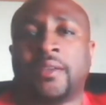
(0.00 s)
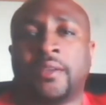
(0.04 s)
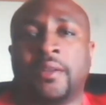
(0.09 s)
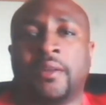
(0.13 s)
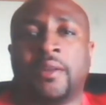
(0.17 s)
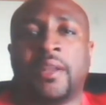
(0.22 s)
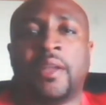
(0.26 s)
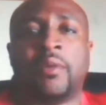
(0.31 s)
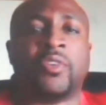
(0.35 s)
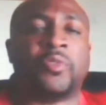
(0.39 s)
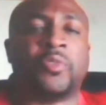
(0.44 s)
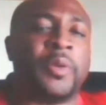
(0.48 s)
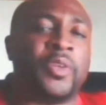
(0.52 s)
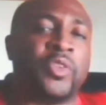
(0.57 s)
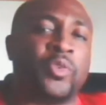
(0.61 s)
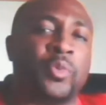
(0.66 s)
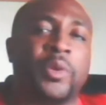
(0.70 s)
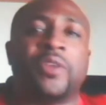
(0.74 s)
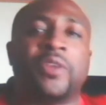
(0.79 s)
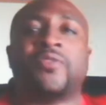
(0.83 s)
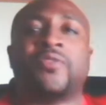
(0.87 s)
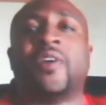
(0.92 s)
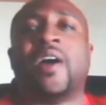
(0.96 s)
They want to
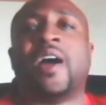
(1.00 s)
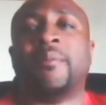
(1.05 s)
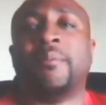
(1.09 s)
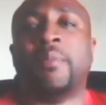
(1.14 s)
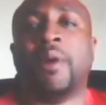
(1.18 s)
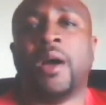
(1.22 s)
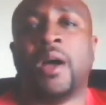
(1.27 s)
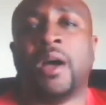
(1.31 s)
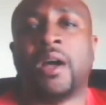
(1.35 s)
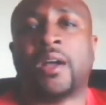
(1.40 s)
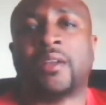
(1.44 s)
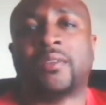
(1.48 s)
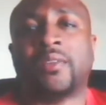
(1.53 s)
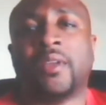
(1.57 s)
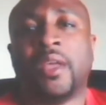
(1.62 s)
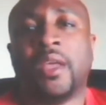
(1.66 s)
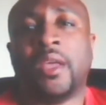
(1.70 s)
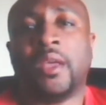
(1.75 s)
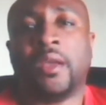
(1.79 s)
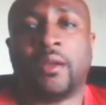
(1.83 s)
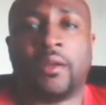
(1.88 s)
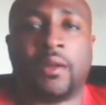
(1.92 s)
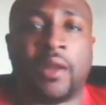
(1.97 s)
spend $25
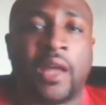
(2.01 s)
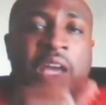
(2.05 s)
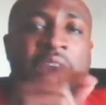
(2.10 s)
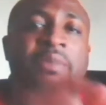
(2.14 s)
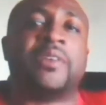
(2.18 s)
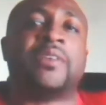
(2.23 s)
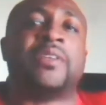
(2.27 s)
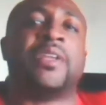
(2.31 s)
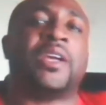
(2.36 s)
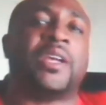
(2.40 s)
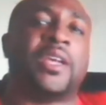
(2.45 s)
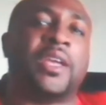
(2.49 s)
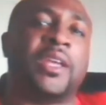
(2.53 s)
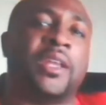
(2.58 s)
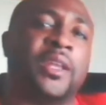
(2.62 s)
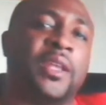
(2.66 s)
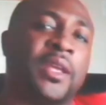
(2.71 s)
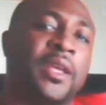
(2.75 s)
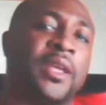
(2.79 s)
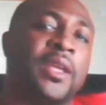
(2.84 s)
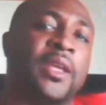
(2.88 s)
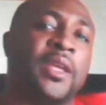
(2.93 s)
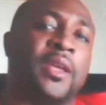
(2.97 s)
lottery ticket,